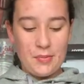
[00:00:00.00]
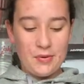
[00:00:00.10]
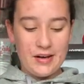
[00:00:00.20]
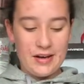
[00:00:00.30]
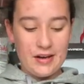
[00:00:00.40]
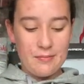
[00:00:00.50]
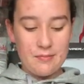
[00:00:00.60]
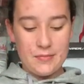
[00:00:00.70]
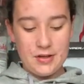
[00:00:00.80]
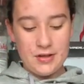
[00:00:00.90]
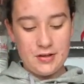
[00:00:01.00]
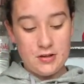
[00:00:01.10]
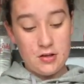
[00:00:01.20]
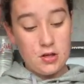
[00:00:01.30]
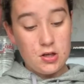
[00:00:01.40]
But
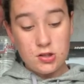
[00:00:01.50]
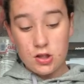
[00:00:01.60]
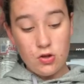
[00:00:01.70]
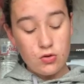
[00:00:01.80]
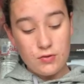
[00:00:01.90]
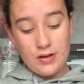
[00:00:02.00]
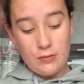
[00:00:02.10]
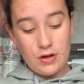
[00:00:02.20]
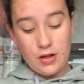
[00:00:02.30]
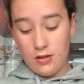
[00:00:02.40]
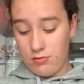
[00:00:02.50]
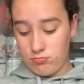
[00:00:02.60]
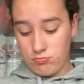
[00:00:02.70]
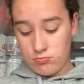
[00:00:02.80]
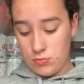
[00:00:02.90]
they look really well.
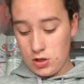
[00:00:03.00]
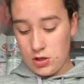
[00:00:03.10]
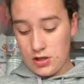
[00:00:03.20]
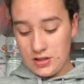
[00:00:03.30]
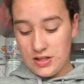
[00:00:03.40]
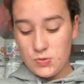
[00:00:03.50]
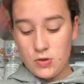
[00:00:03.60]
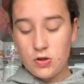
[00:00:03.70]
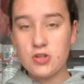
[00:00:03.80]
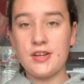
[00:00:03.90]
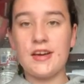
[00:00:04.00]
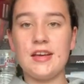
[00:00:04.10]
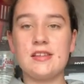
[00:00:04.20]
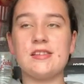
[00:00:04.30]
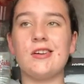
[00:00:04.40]
This one looks like
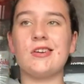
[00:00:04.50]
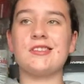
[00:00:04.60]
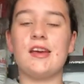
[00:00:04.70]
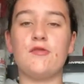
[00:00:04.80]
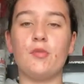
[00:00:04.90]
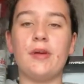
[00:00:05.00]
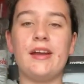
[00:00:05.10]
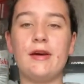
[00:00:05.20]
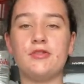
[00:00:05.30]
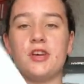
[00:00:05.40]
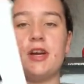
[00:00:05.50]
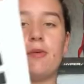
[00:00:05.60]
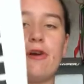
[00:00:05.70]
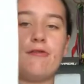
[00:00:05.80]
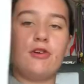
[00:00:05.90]
it's nice, say, if you're playing outside or
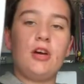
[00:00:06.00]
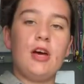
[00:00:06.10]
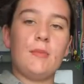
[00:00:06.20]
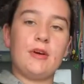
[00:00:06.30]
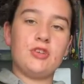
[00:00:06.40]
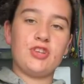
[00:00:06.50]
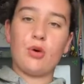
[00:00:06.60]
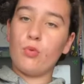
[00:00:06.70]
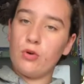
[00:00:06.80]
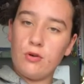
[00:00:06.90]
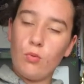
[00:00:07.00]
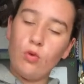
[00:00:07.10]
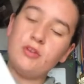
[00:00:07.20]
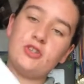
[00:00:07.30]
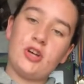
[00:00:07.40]
whatever, because like it
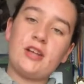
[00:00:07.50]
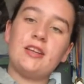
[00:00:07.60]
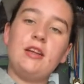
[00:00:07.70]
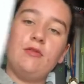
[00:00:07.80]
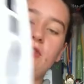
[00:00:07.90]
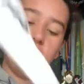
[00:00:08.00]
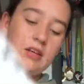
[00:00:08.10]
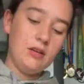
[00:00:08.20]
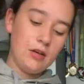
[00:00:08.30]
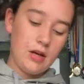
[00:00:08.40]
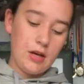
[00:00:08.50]
won't attract any of the heat.